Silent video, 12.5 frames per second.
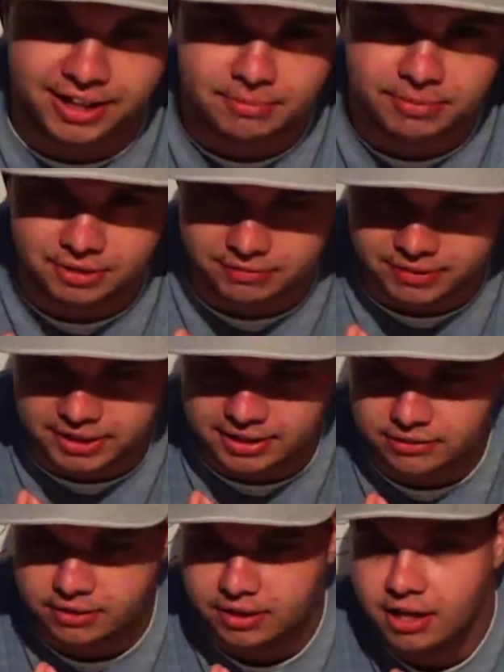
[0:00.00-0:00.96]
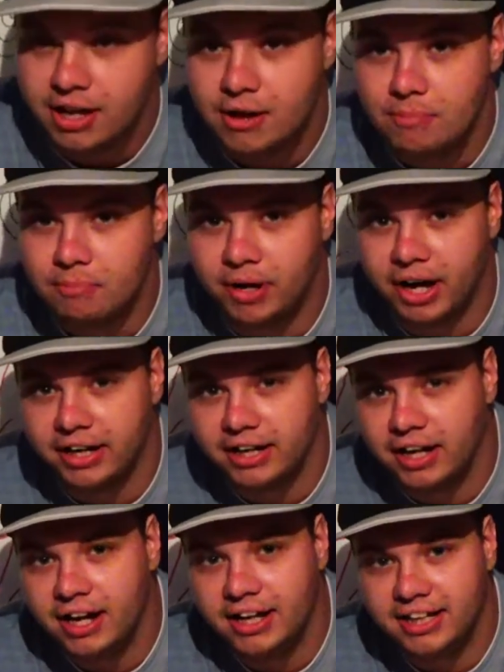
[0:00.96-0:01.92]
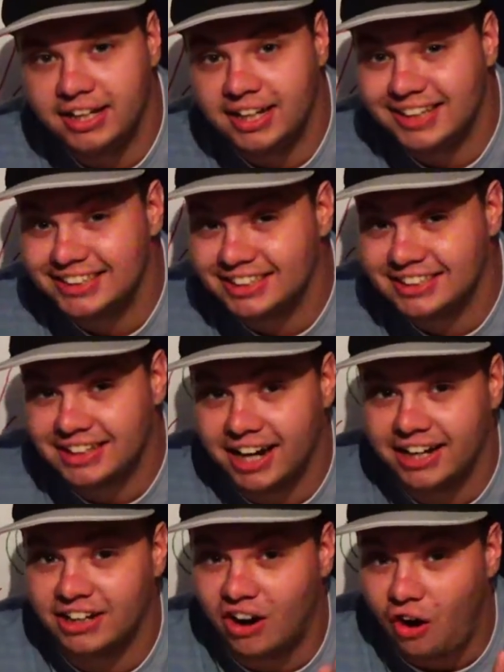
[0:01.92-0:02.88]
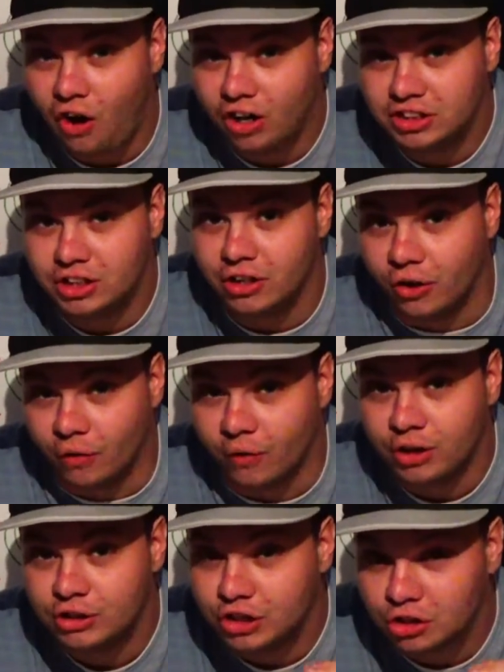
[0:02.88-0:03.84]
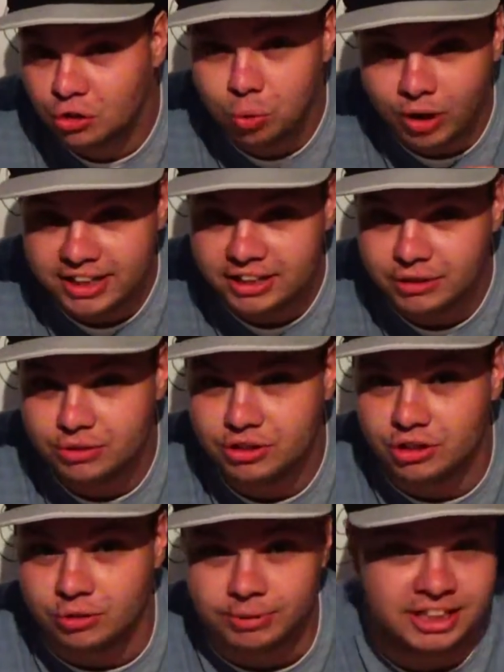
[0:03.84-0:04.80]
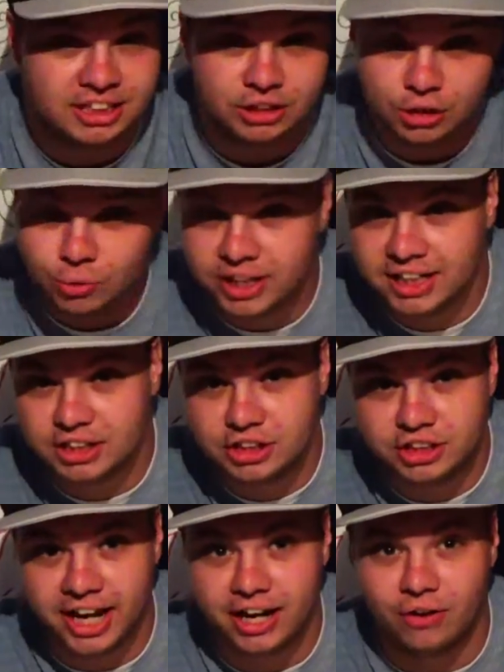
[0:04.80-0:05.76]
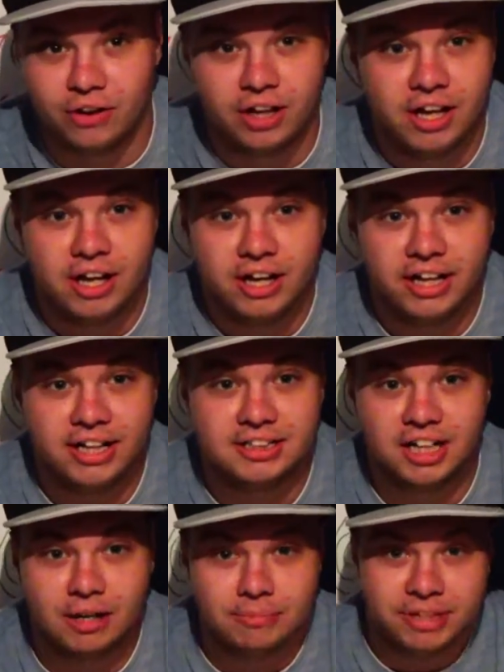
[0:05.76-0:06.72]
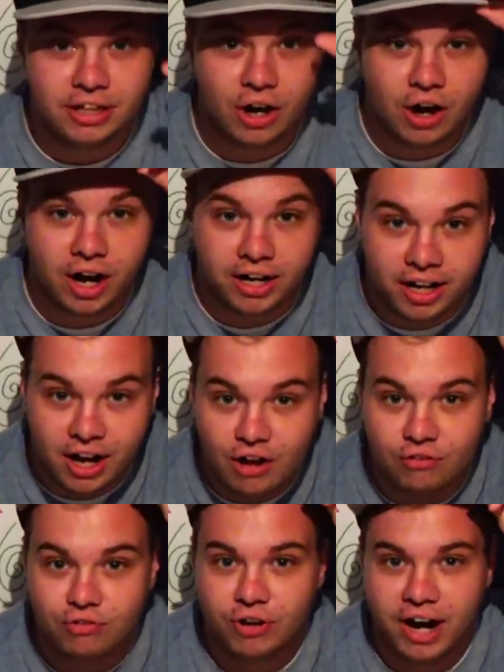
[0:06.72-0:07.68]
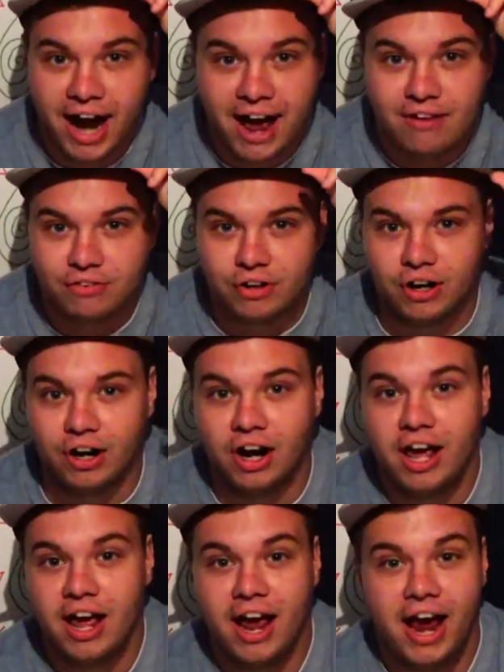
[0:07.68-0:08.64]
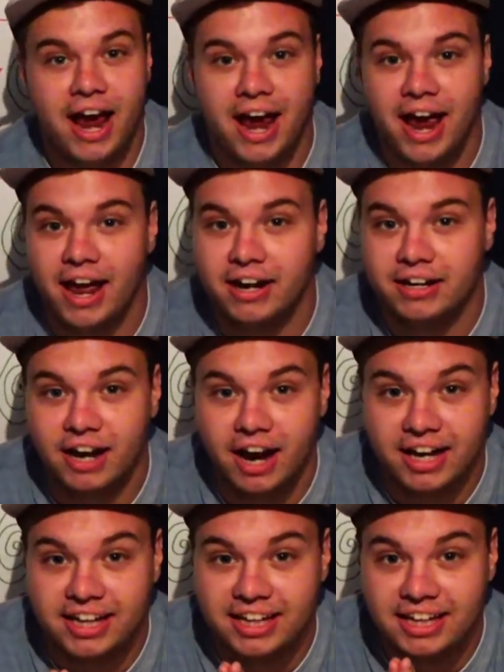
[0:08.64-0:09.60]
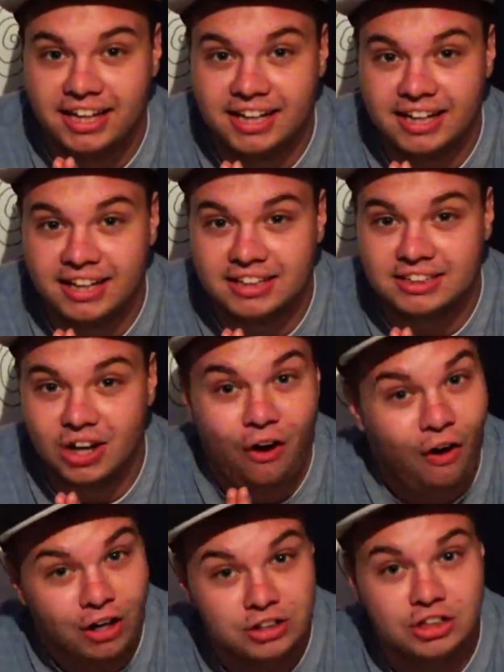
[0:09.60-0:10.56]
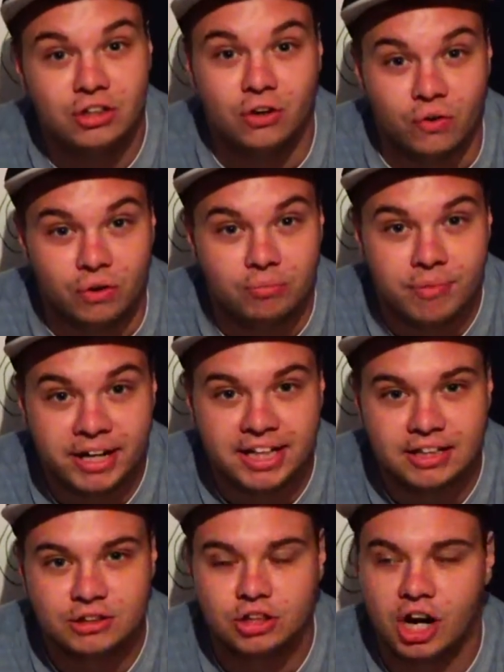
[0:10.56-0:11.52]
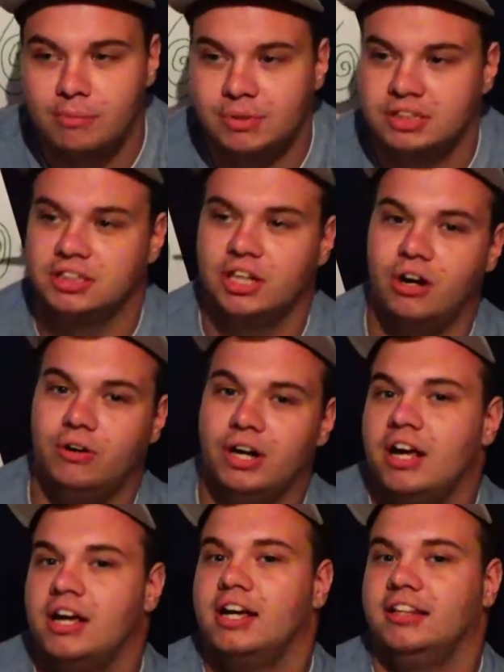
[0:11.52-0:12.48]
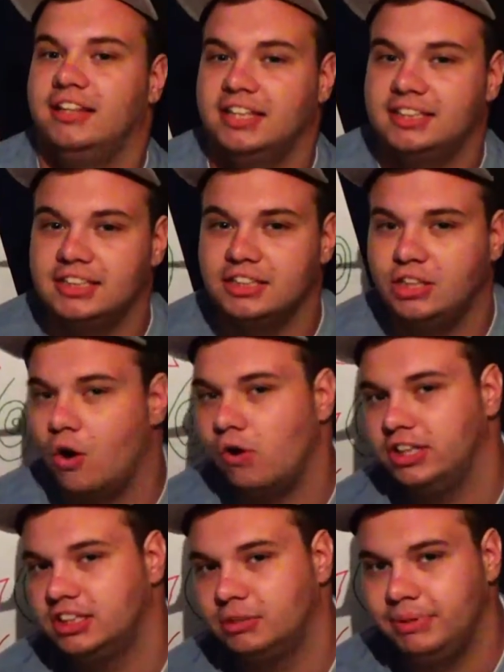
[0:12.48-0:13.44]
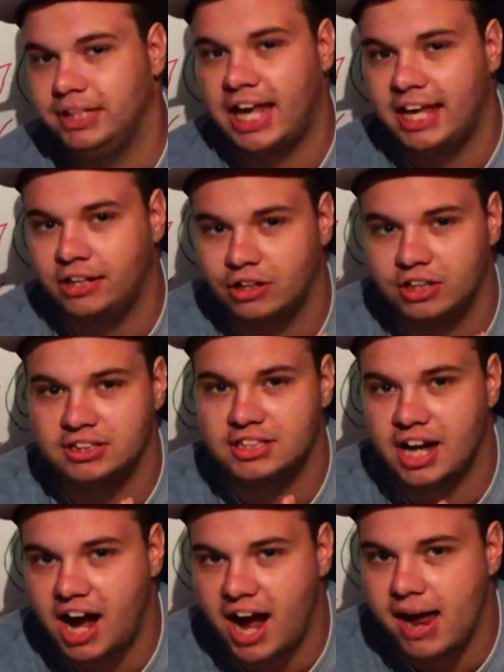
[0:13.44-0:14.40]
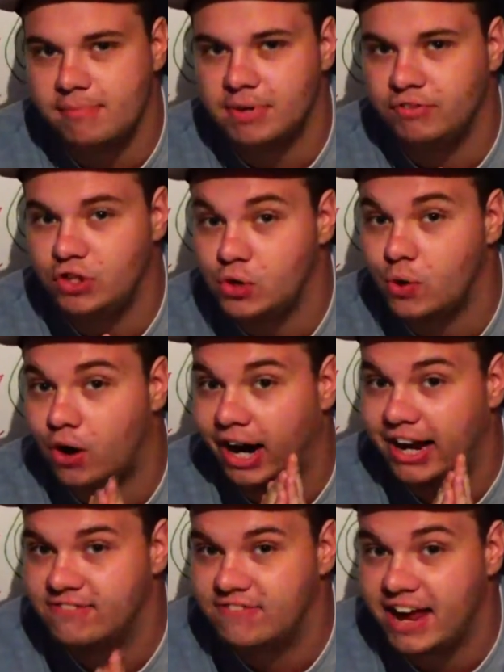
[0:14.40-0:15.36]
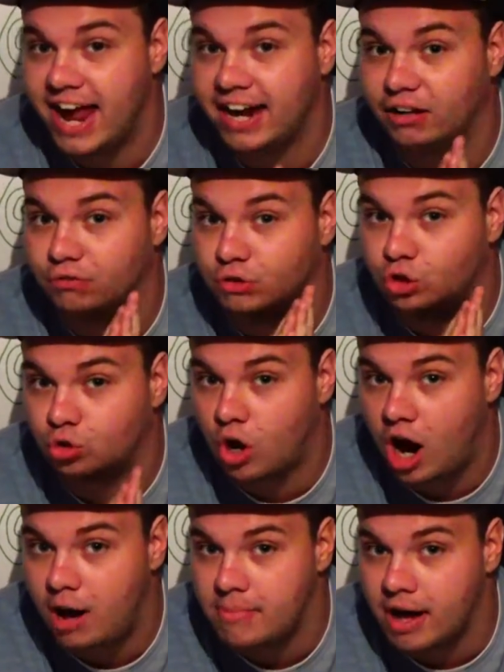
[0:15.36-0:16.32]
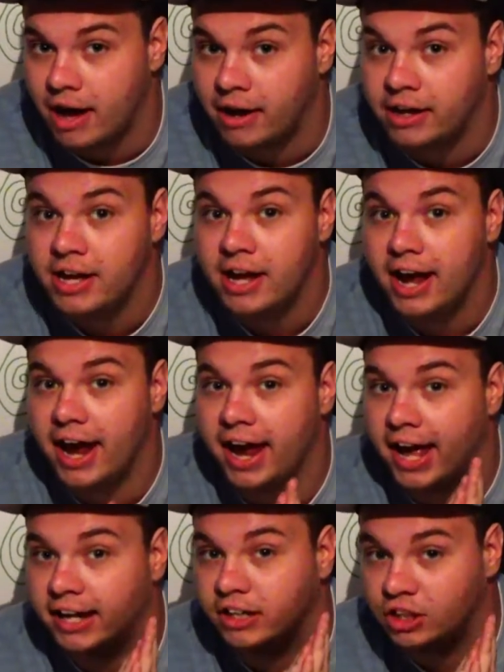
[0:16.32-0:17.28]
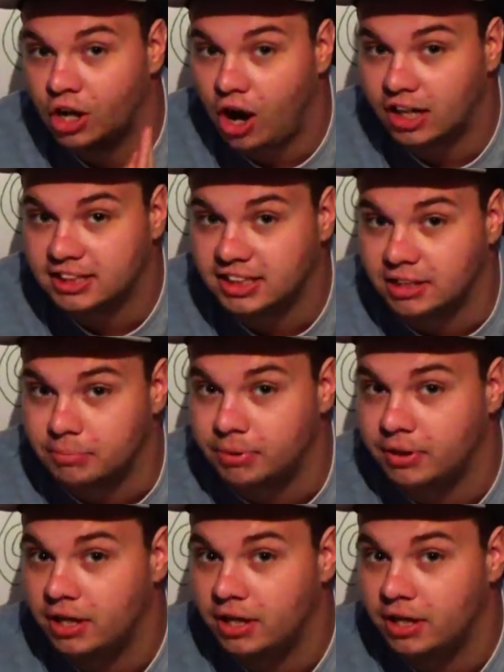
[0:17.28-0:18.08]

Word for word: that big of a deal. But he has decided also to quit YouTube. nuking his channel. He's going to be gone forever. And he is also making drama. So this is going to be a good time if you are a fan of drama and gossip.